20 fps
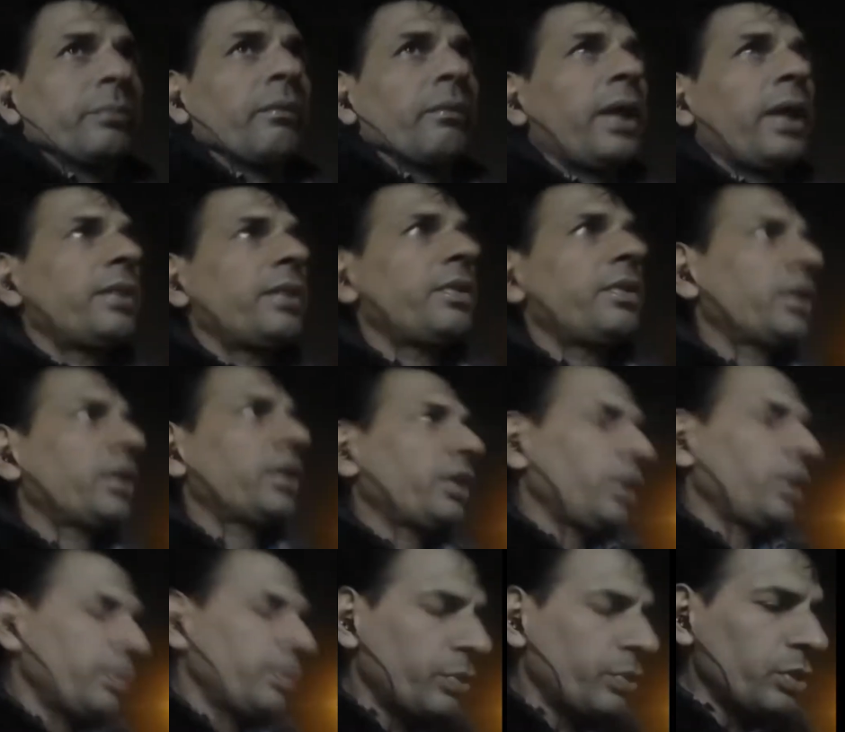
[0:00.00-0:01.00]
and they will
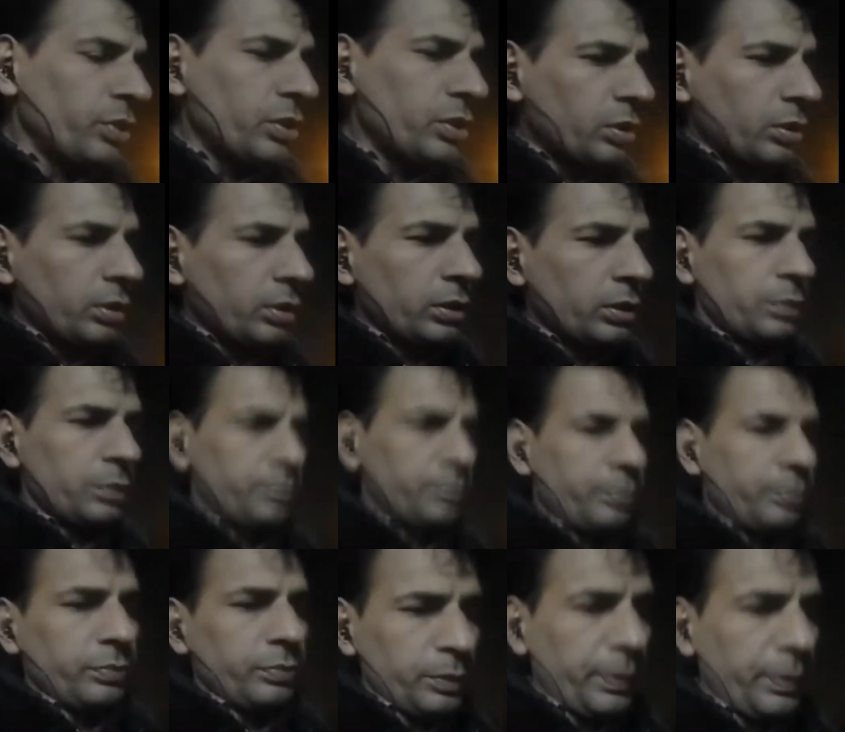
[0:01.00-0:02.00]
keep on
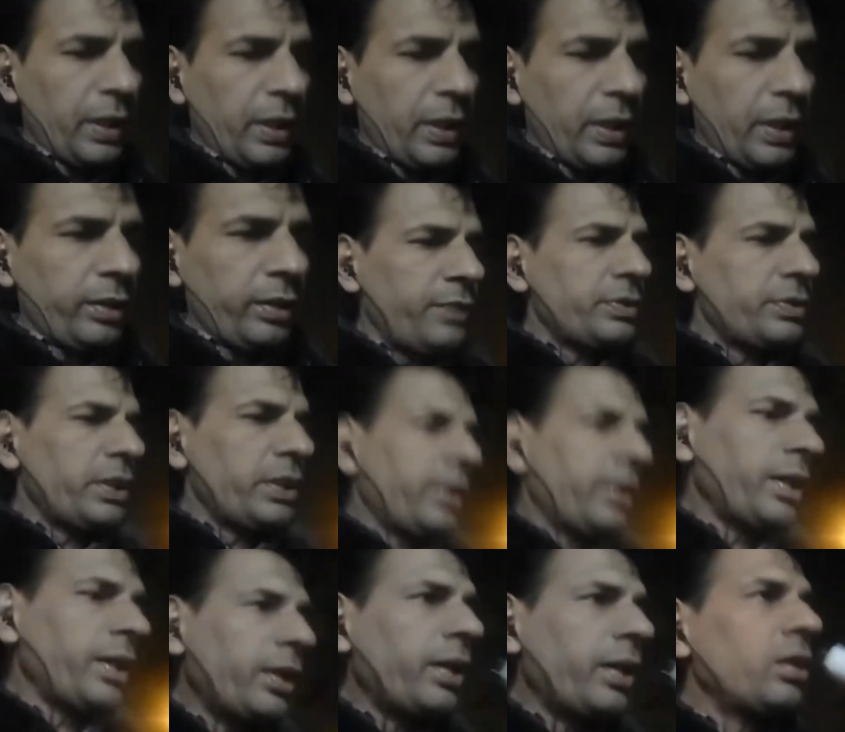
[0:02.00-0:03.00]
spending lives
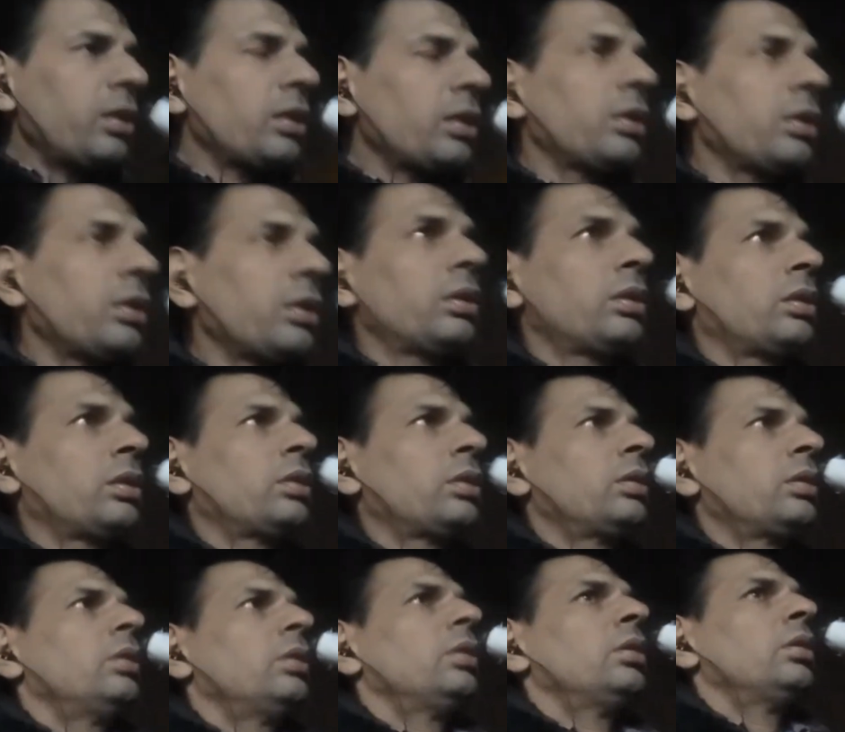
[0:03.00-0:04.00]
like that.
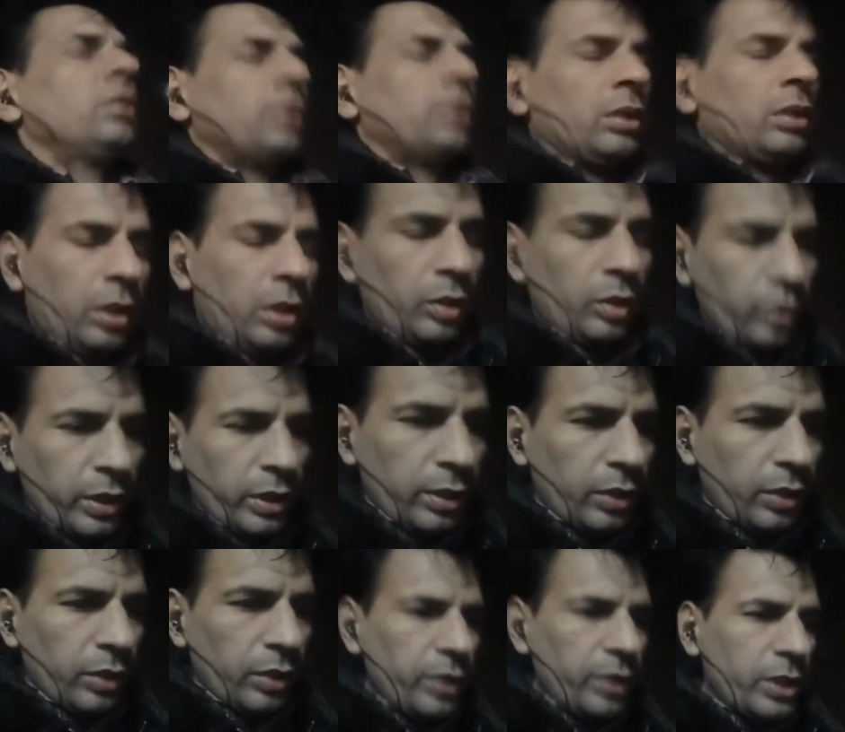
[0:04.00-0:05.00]

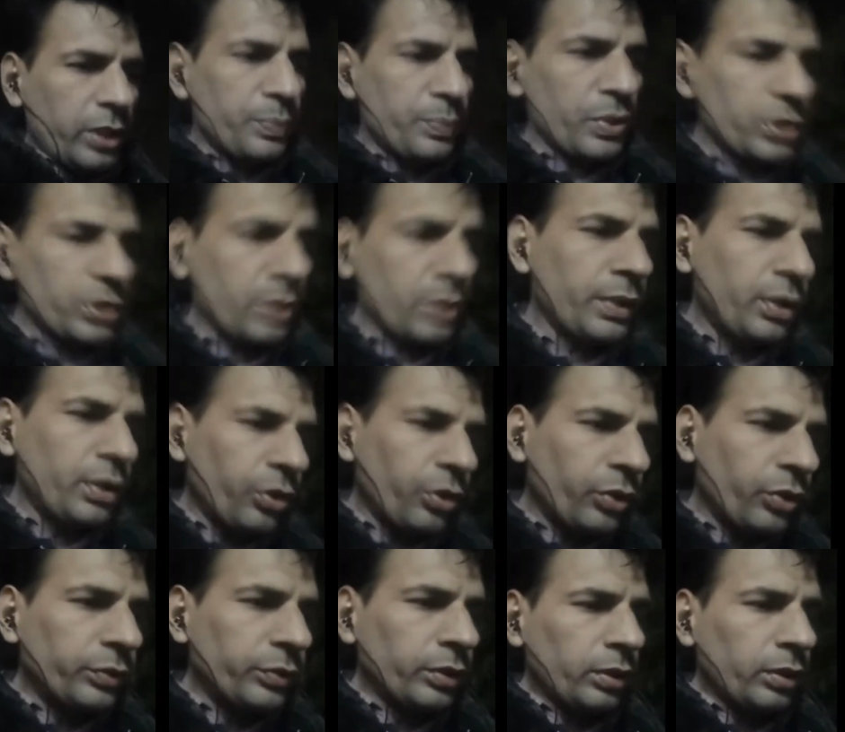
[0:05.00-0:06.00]
How it is possible
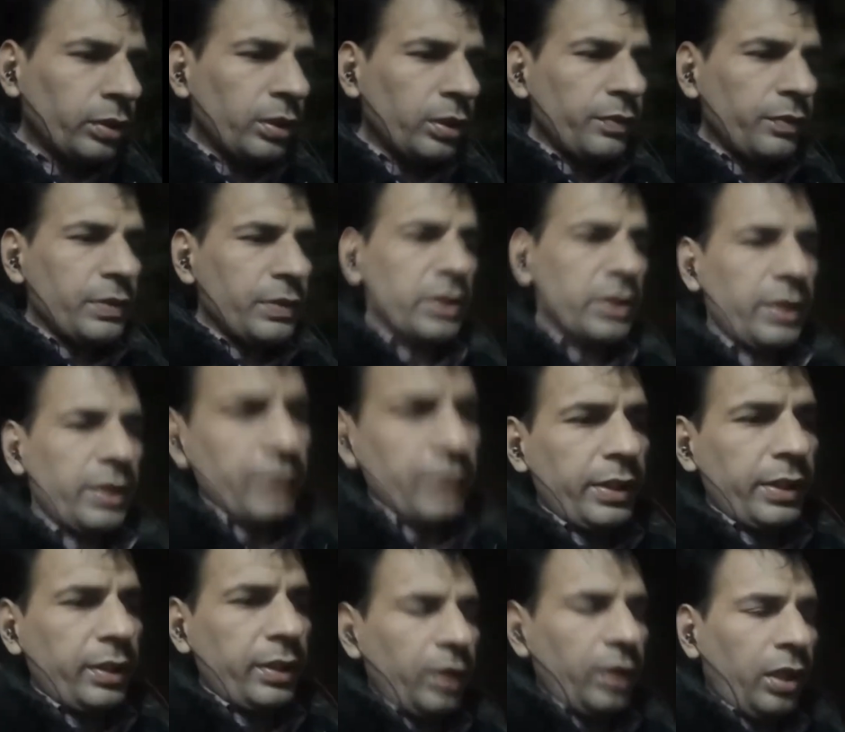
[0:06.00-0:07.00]
to convince
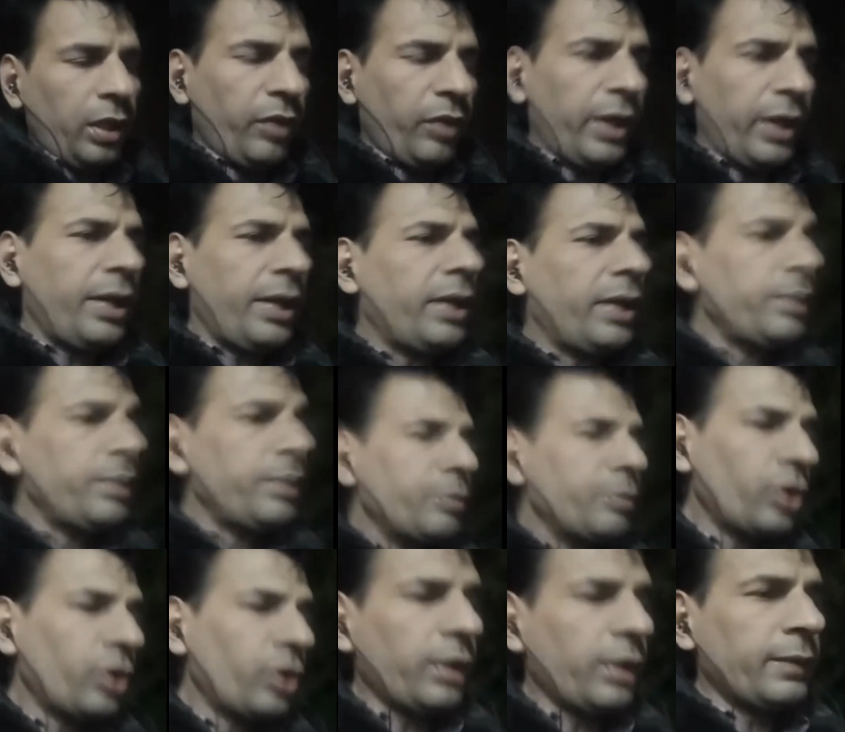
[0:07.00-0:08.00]
anyone that why I
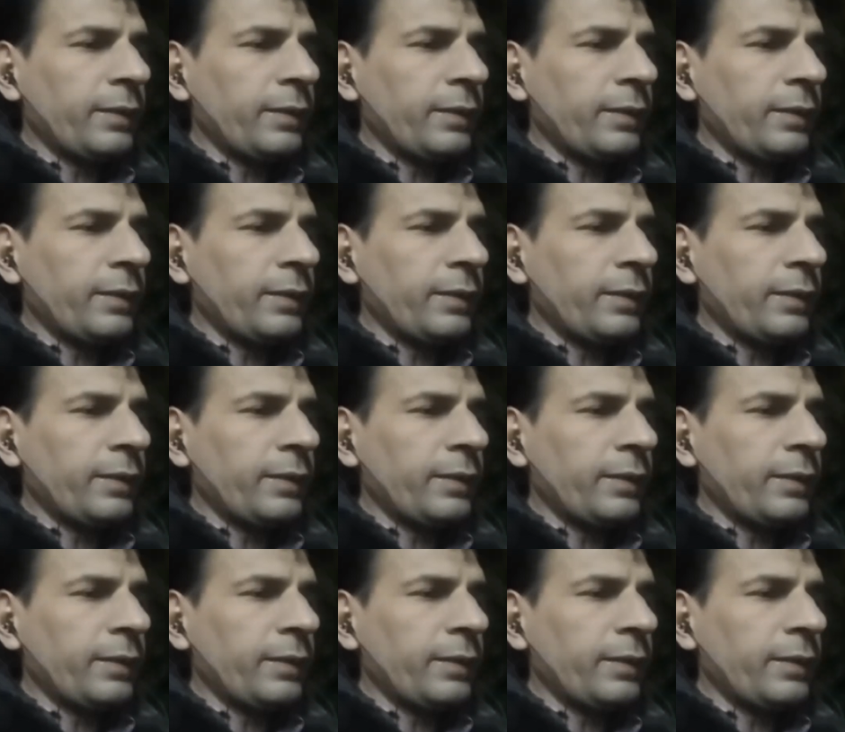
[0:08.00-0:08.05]
am not